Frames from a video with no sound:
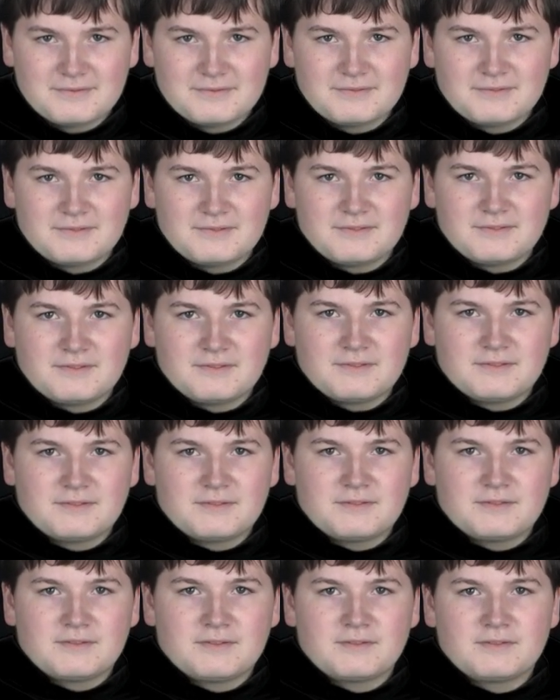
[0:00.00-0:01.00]

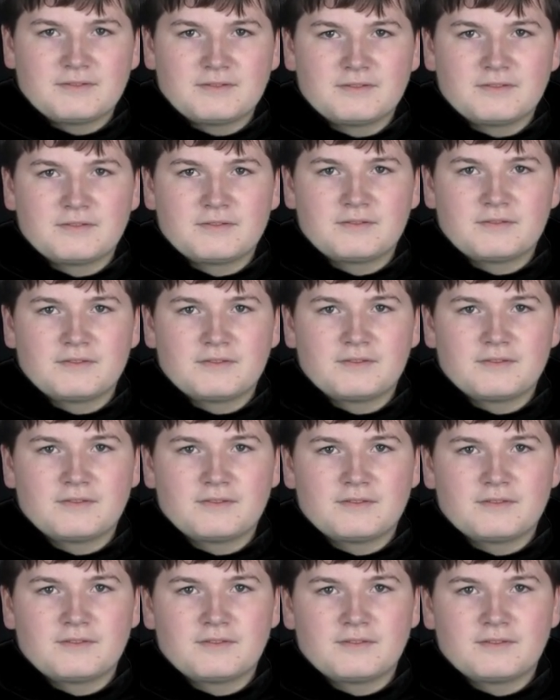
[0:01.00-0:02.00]

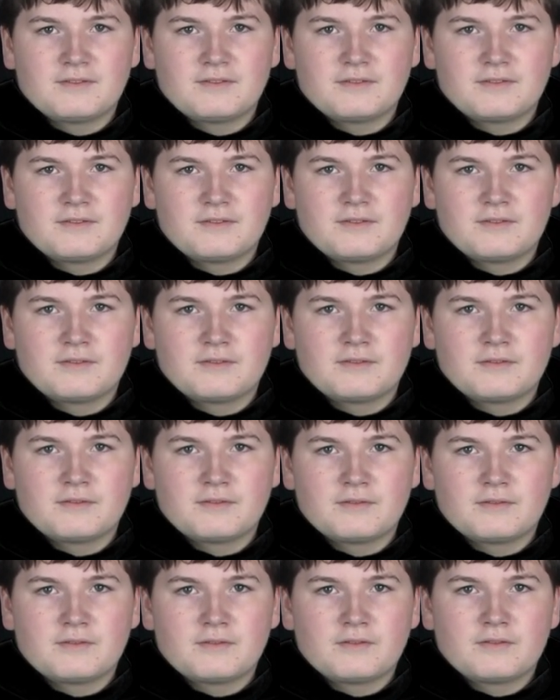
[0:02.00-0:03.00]

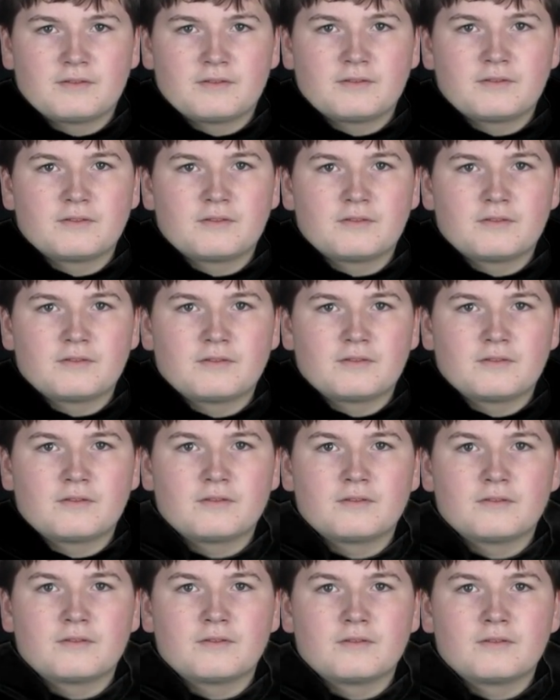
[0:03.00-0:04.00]

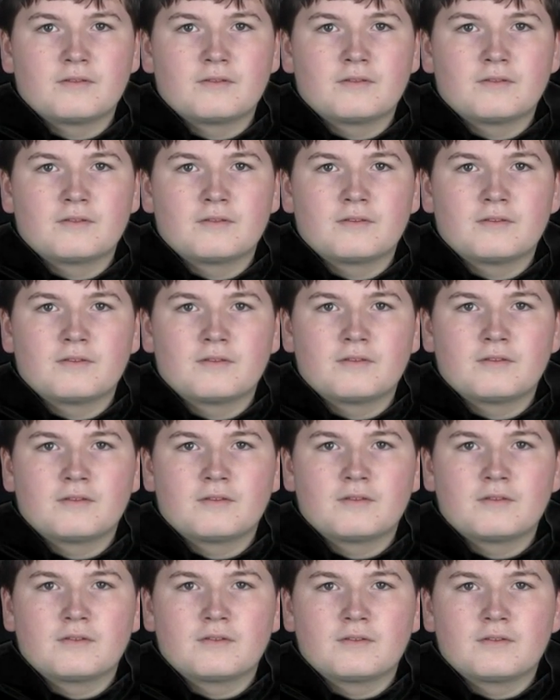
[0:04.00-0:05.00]

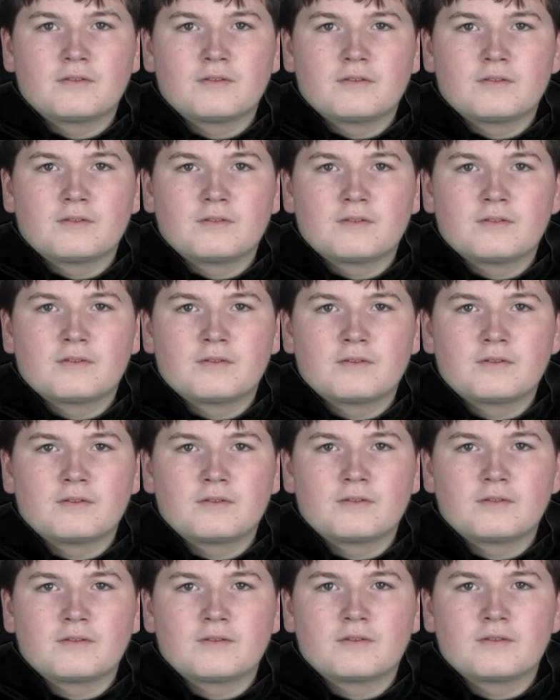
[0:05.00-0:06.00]

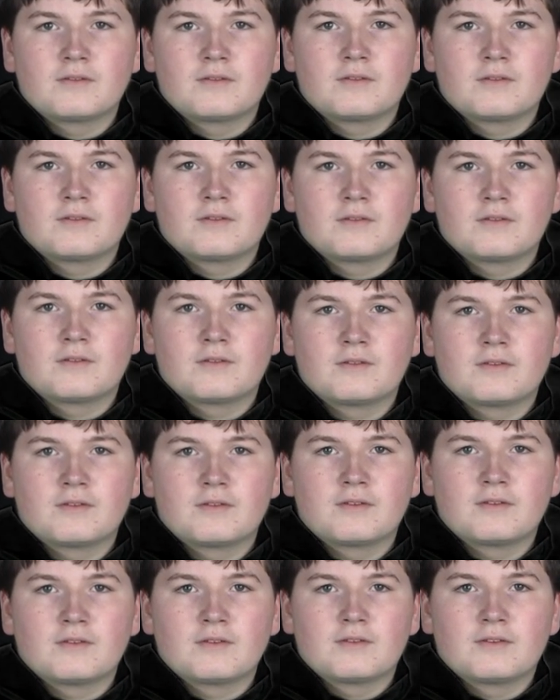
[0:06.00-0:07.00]

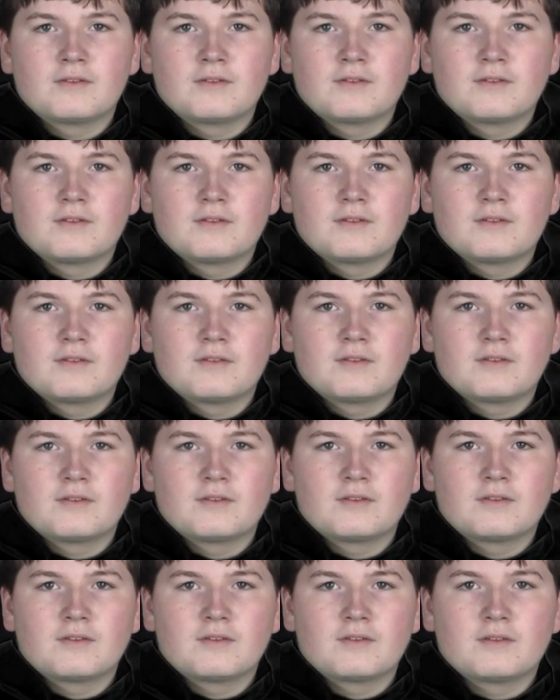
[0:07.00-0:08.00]
The person shown says nothing.